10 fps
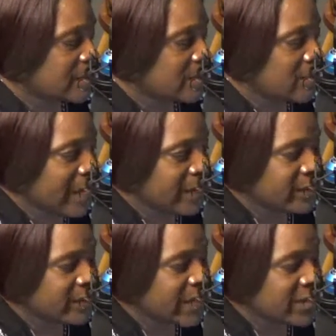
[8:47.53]
Well,
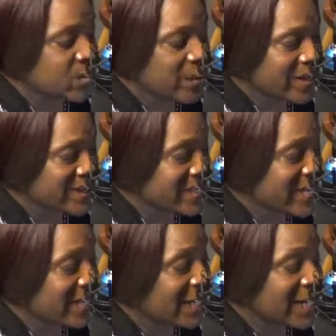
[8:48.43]
that's what I
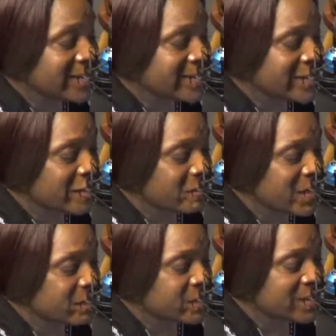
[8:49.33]
say. A lot of sick
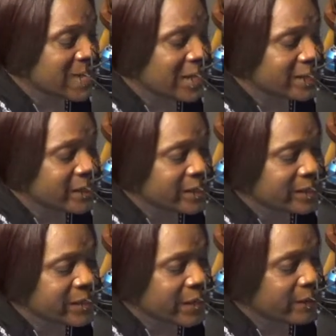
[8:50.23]
people's out
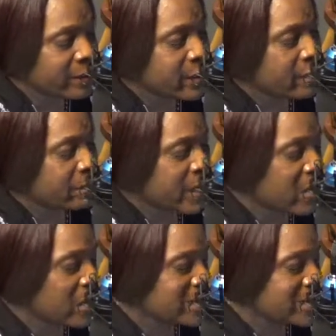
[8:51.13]
here now,
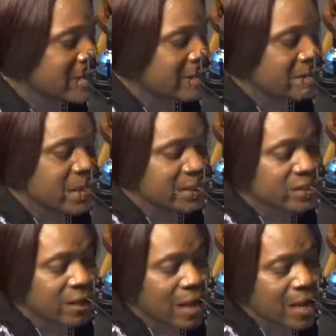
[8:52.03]
because the
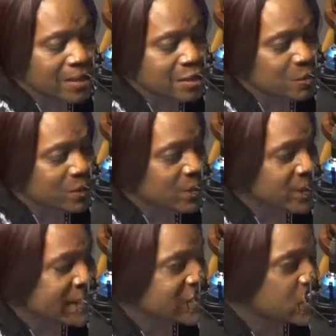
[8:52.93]
mental hospital
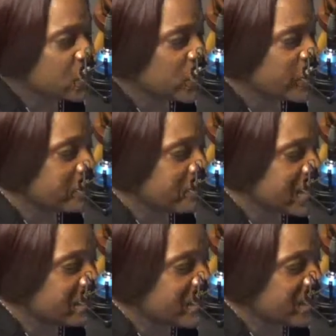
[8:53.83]
is turning
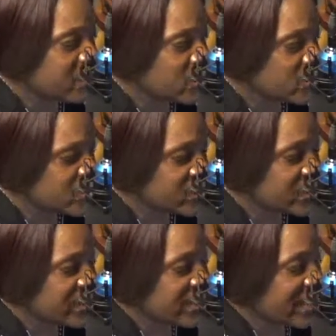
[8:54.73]
people loose
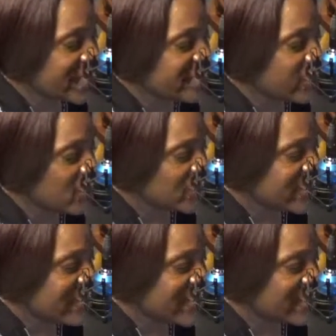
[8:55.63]
and don't
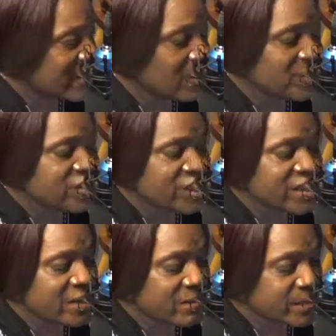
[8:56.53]
care.
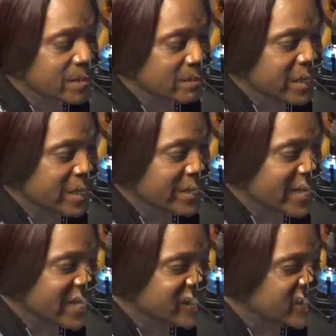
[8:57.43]
Just give them some
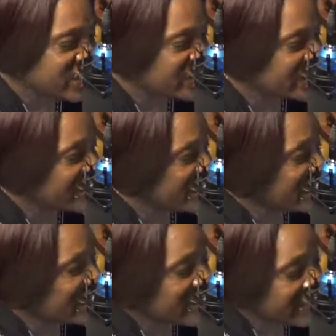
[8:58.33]
medication
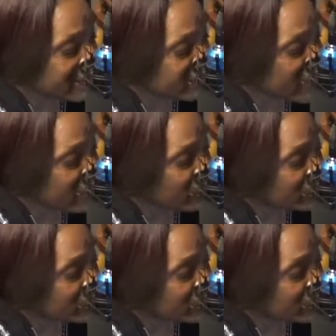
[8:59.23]
and let them go.